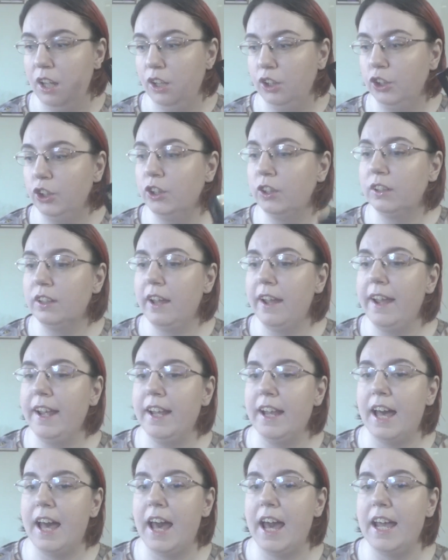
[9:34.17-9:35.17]
look
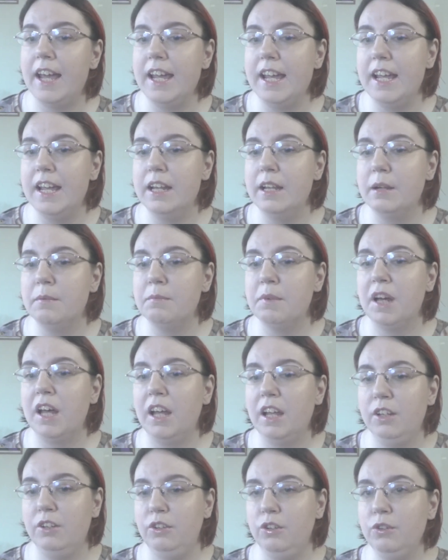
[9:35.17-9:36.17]
like I am
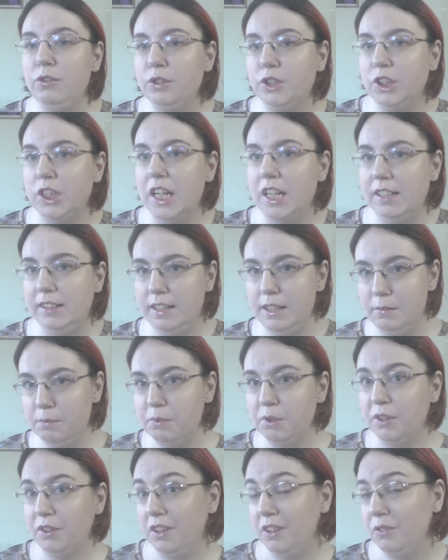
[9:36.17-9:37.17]
a two shade
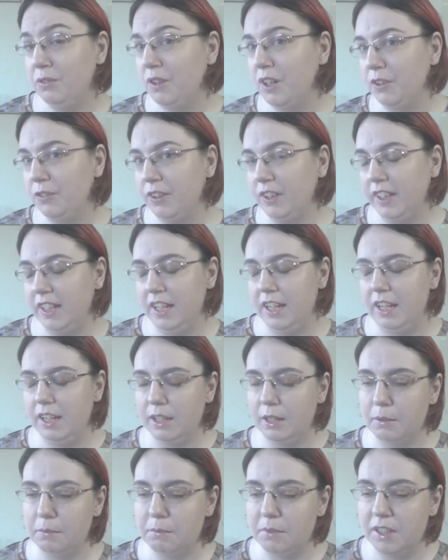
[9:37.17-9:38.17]
deeper than what I really
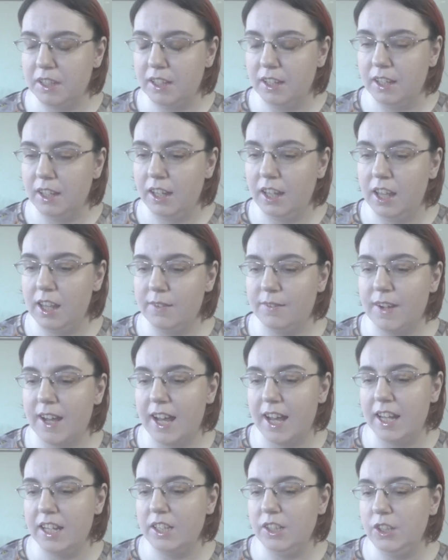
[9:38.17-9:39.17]
am. If
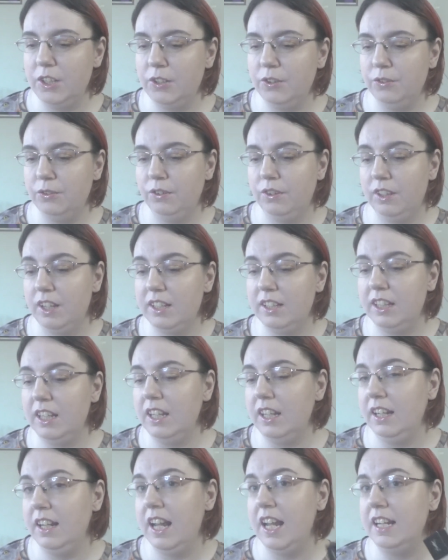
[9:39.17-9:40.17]
I use,
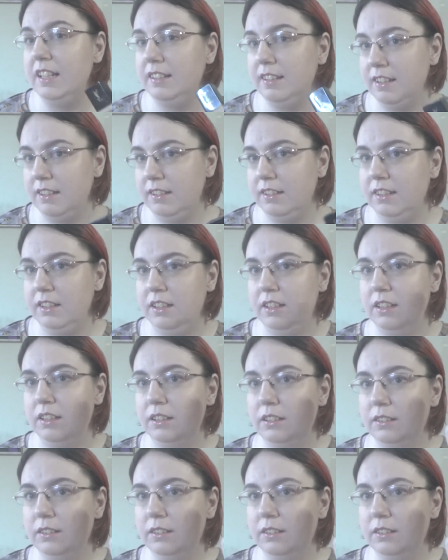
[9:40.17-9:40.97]
again, a tinted